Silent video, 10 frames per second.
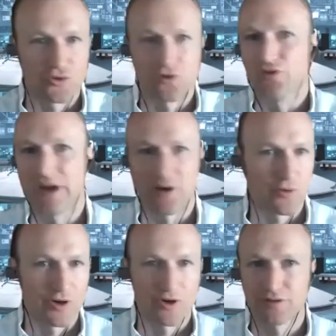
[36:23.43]

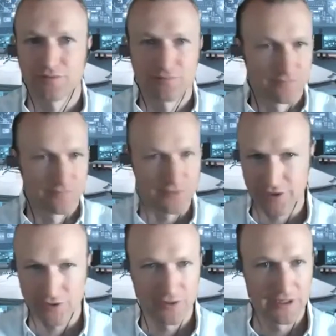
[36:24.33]
network, you
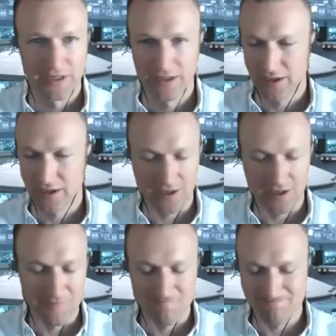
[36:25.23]
know,
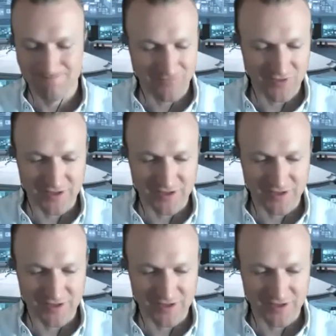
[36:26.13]
the